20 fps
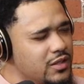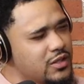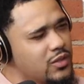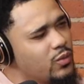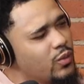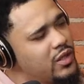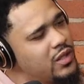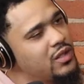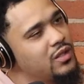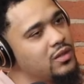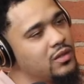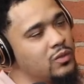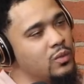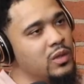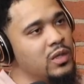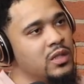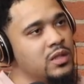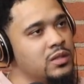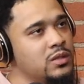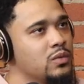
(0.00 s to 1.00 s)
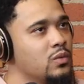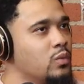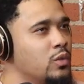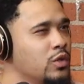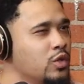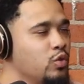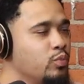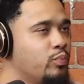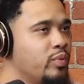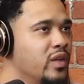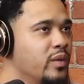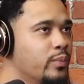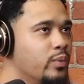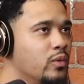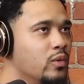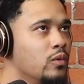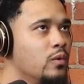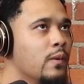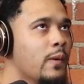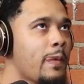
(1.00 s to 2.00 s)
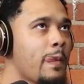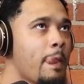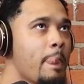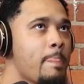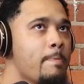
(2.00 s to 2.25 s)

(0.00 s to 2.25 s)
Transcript: Listen, mm-hmm. what is what is what do people